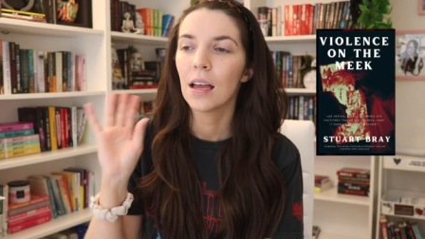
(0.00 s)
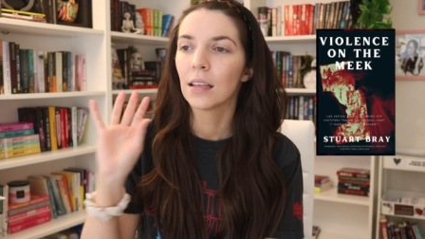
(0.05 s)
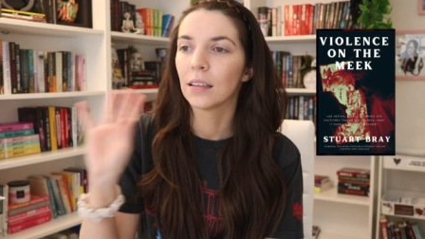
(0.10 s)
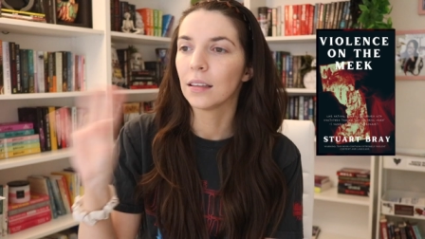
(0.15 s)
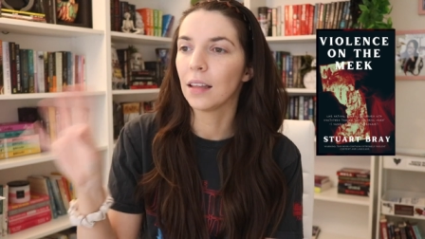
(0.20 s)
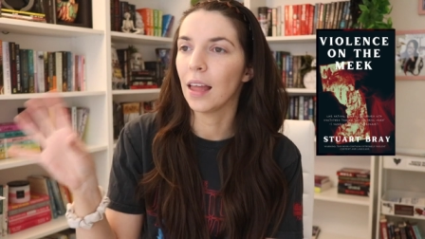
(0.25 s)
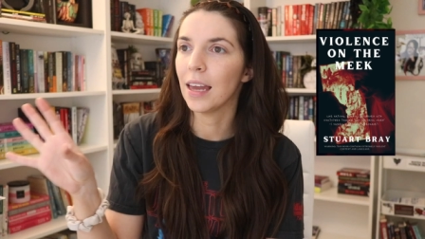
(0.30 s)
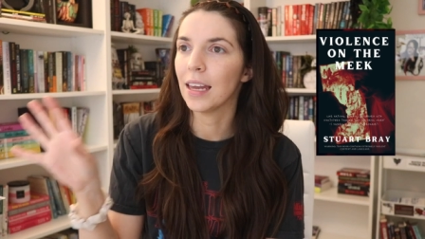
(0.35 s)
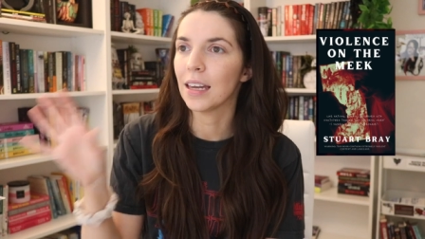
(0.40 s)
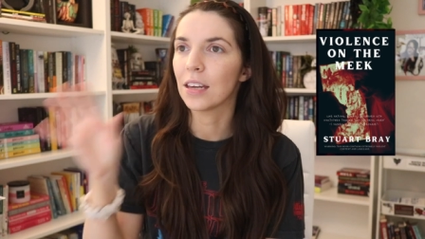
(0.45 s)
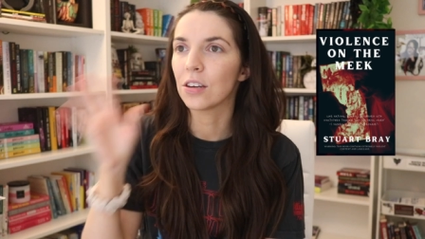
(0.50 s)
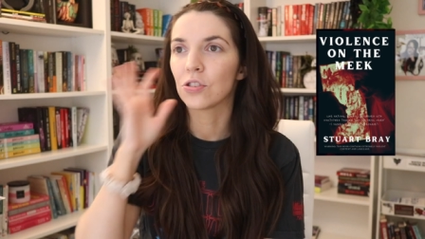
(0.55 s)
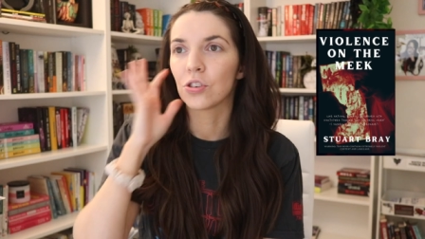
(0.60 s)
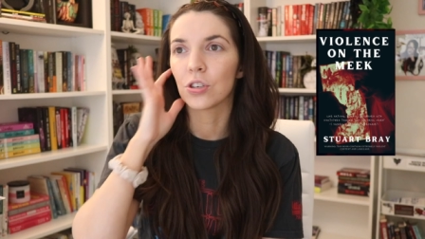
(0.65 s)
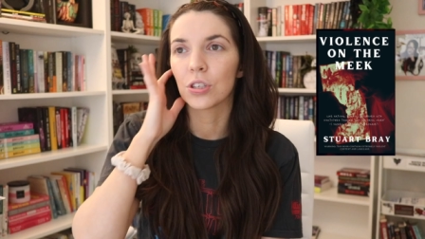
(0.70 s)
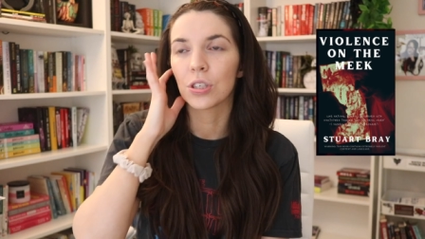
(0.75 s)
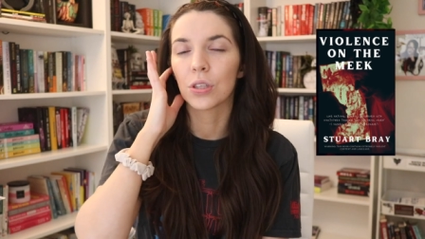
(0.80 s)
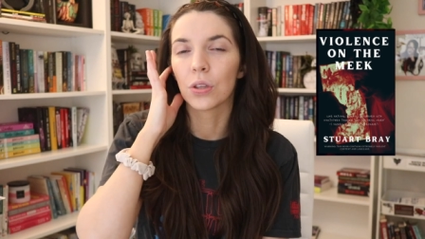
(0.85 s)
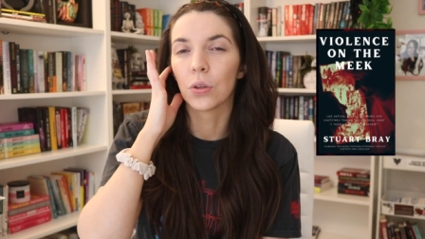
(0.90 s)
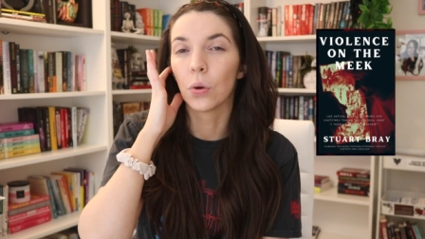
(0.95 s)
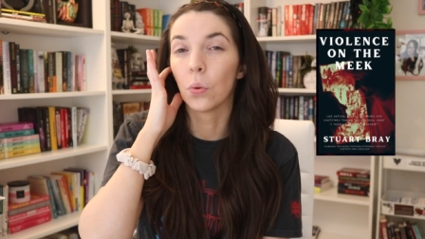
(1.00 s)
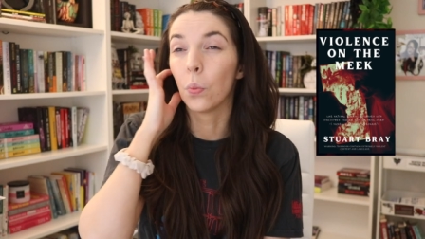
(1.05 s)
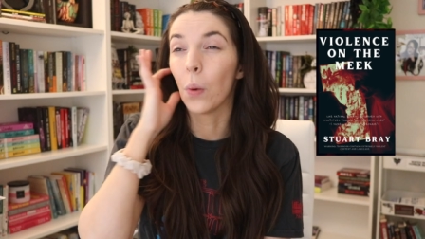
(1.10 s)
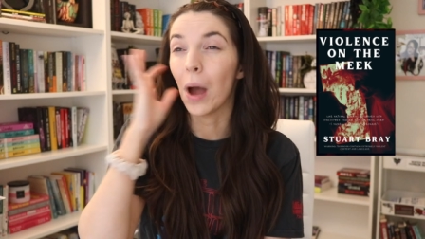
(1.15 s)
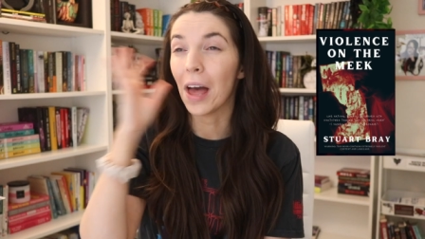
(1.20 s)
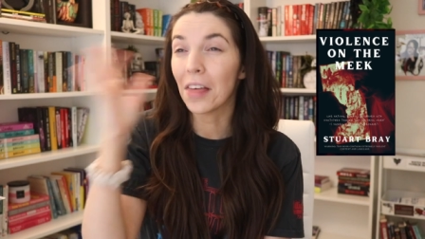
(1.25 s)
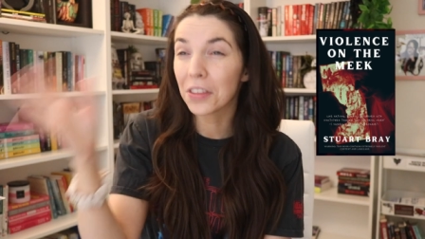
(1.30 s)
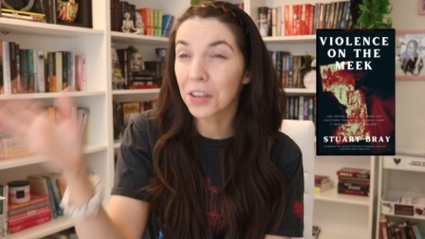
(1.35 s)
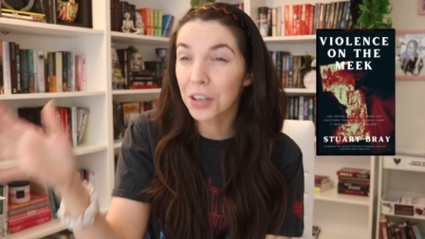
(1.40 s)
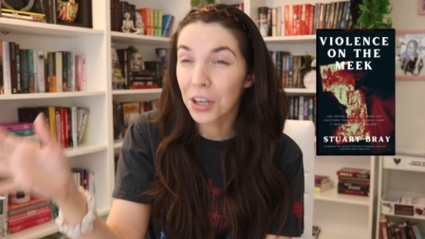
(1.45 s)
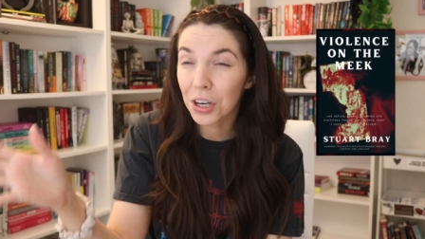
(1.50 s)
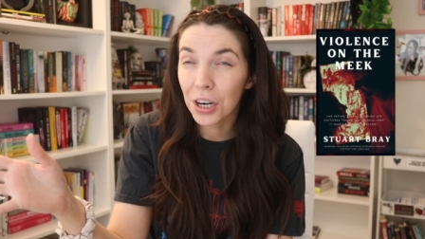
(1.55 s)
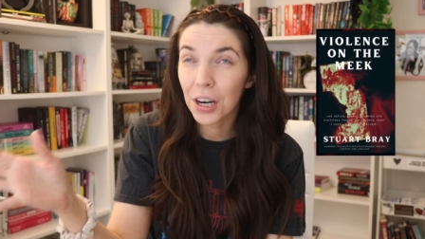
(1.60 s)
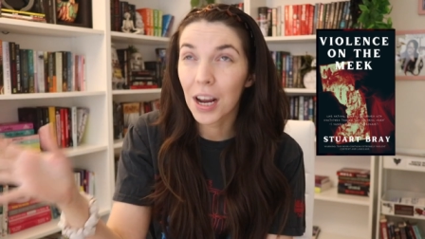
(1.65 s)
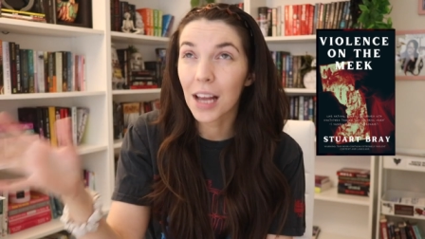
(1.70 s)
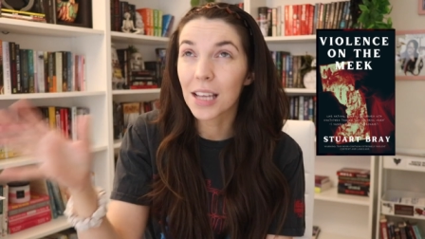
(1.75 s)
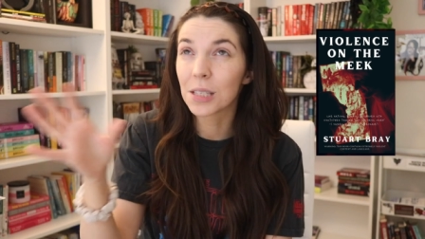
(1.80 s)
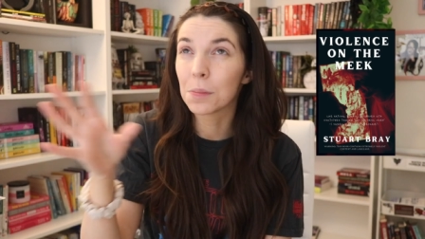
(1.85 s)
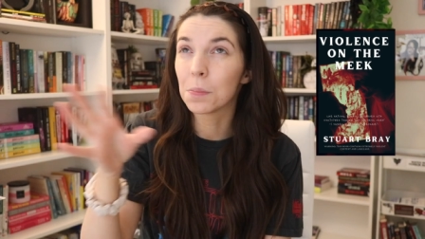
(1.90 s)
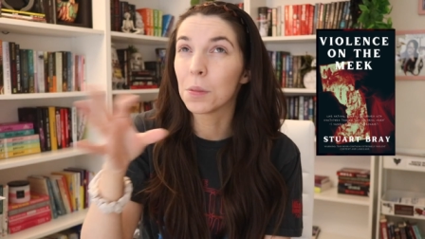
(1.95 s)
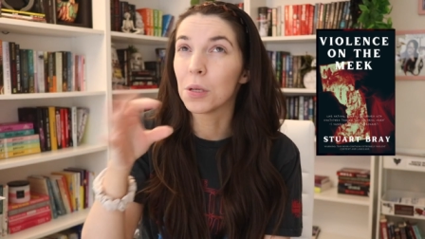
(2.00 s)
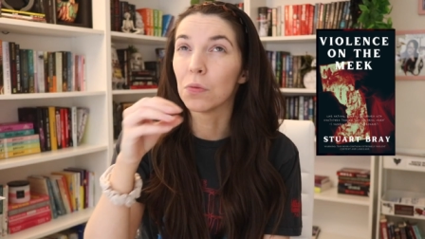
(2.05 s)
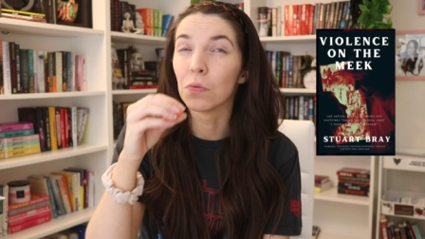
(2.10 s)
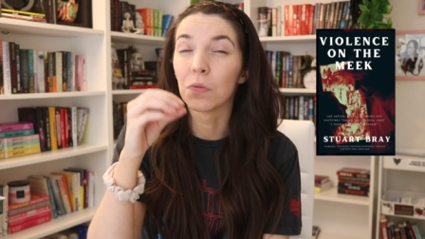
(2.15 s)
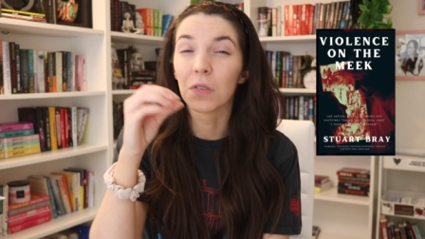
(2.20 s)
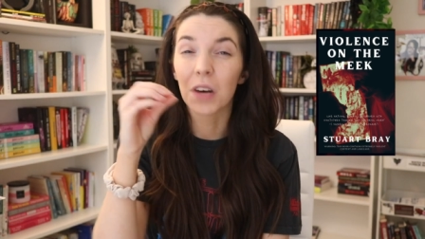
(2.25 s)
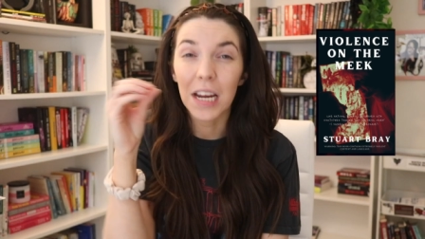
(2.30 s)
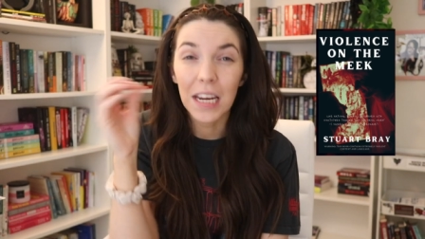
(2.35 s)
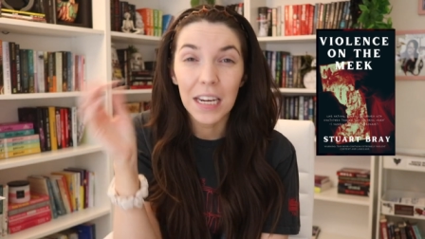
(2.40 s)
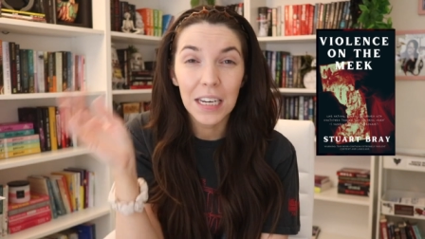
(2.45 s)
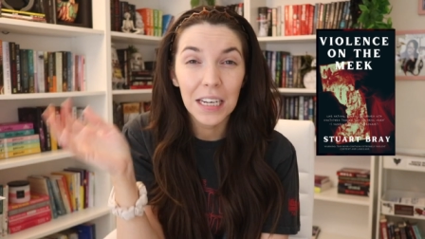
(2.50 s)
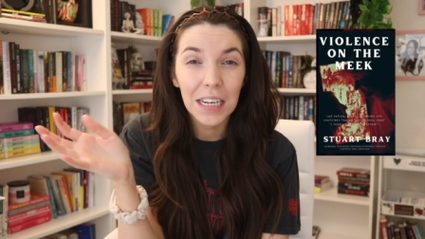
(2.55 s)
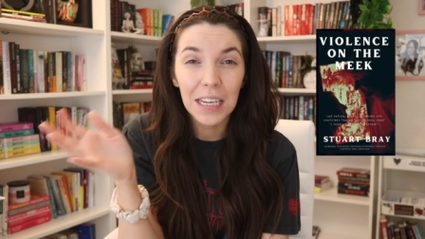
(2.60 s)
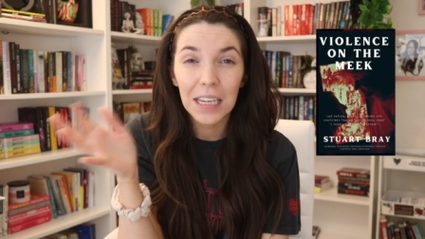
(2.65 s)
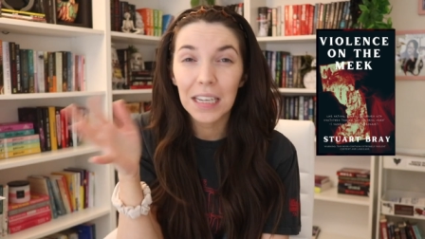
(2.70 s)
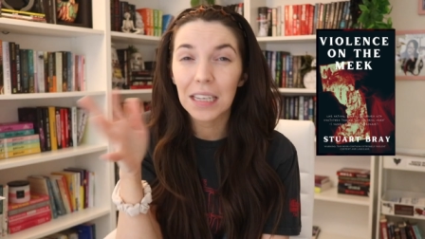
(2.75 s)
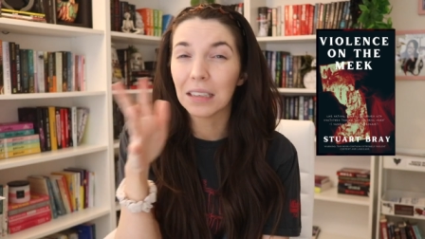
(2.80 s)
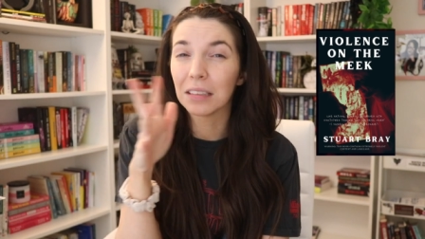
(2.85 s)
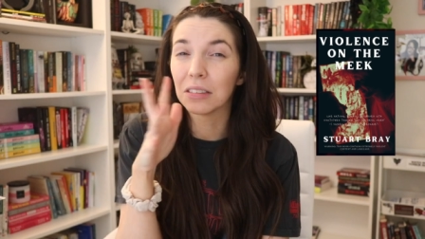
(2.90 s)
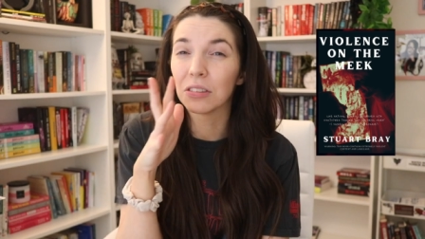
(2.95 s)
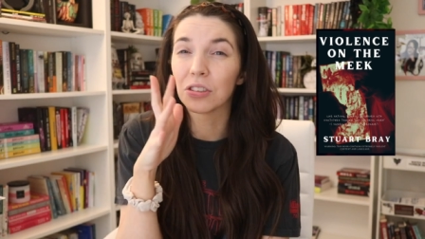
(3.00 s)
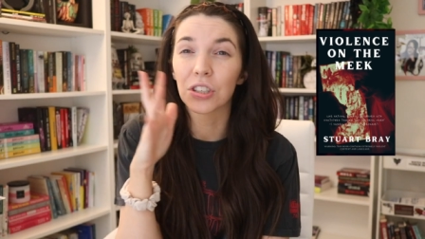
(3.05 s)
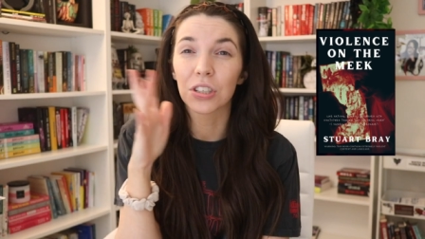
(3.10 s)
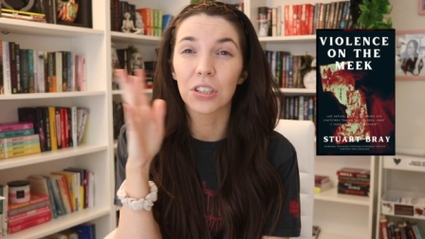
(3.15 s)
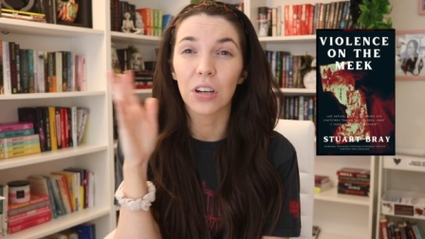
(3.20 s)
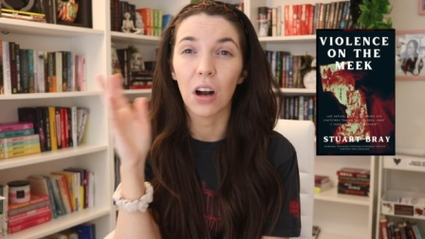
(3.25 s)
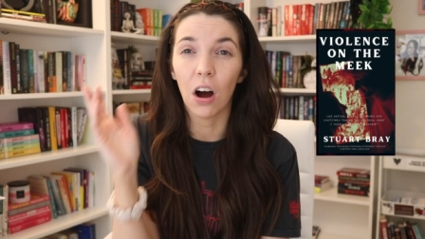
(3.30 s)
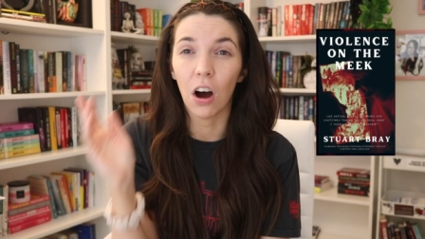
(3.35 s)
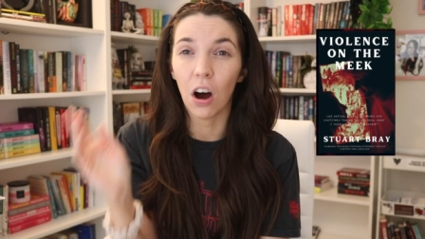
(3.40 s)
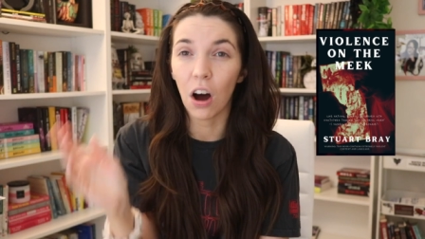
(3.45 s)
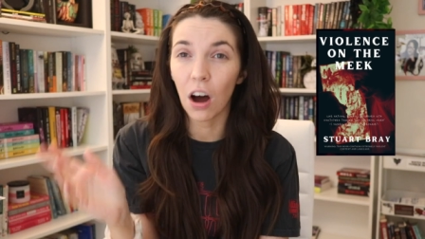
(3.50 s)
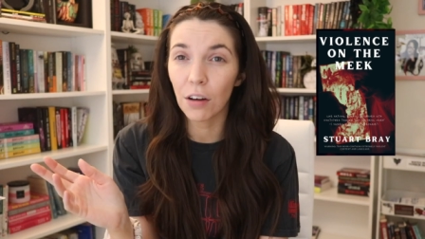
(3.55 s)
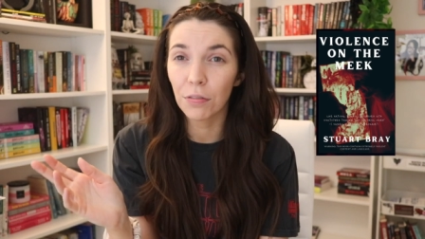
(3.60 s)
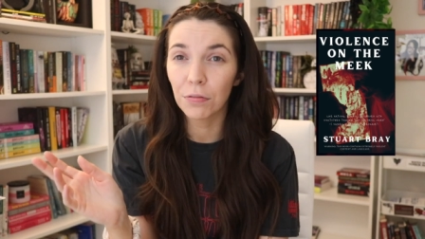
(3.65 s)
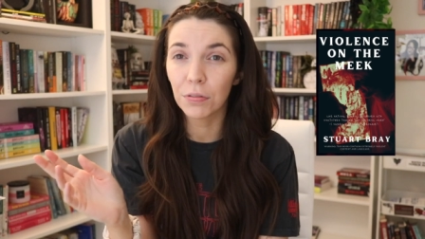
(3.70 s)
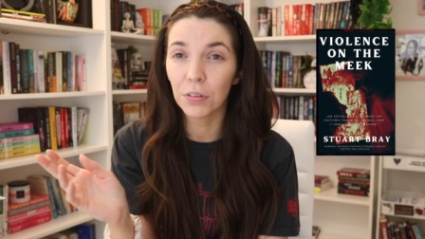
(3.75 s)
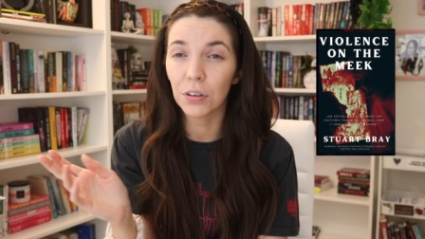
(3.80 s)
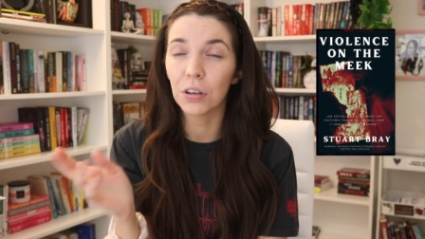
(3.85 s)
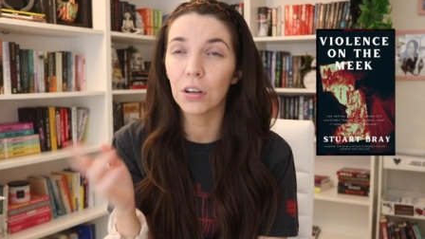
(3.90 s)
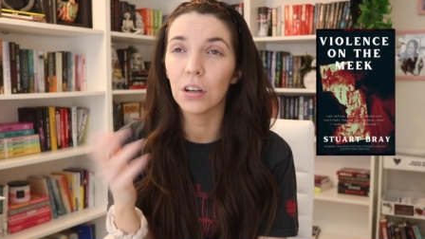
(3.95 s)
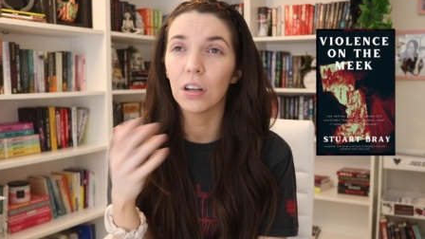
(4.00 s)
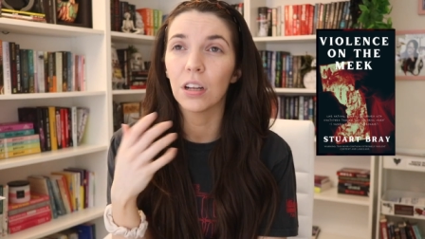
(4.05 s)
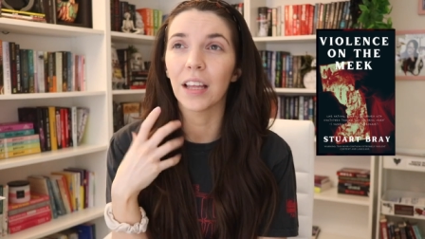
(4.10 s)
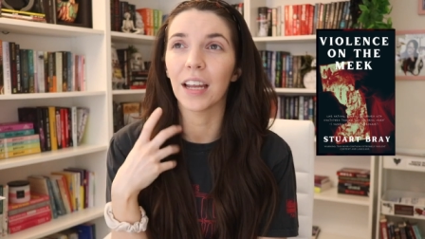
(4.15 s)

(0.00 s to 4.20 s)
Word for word: Like, just the weather has been rainy and just awful,